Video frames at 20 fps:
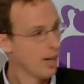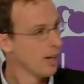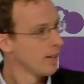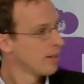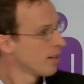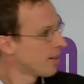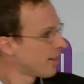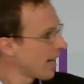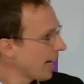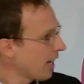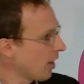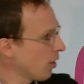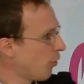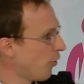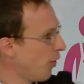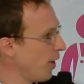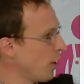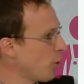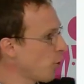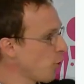The second
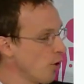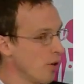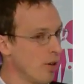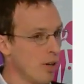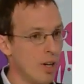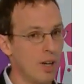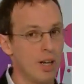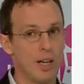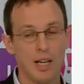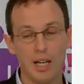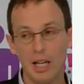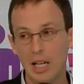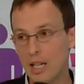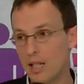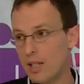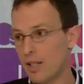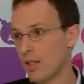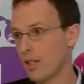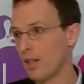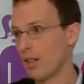feature
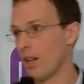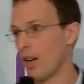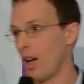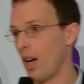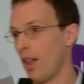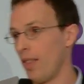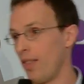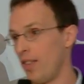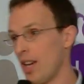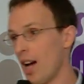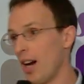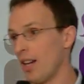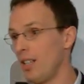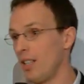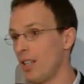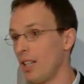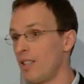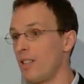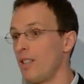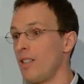is the idea
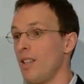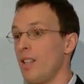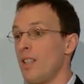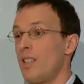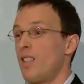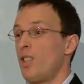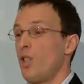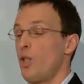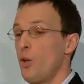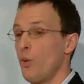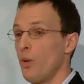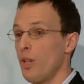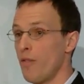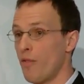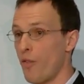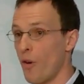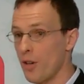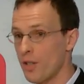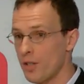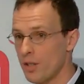that it's
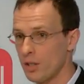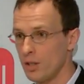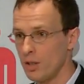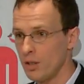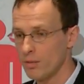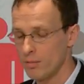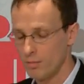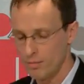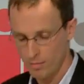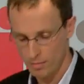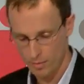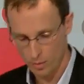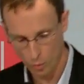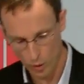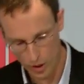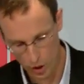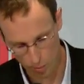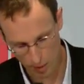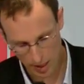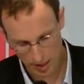universal,
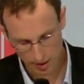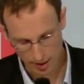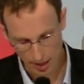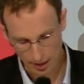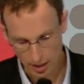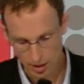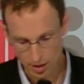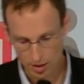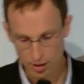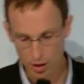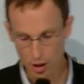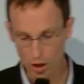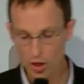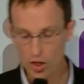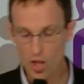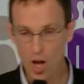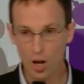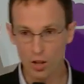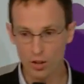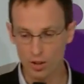which means that it's
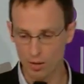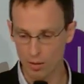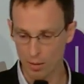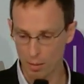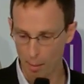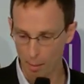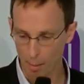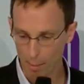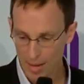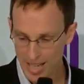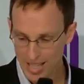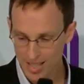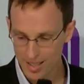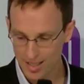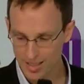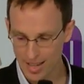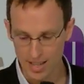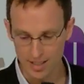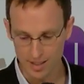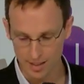
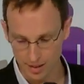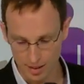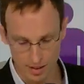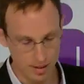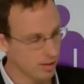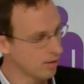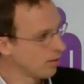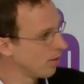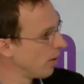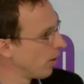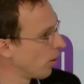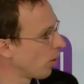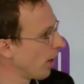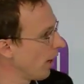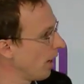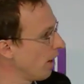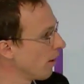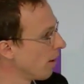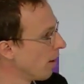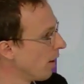non-means-tested,
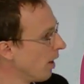okay?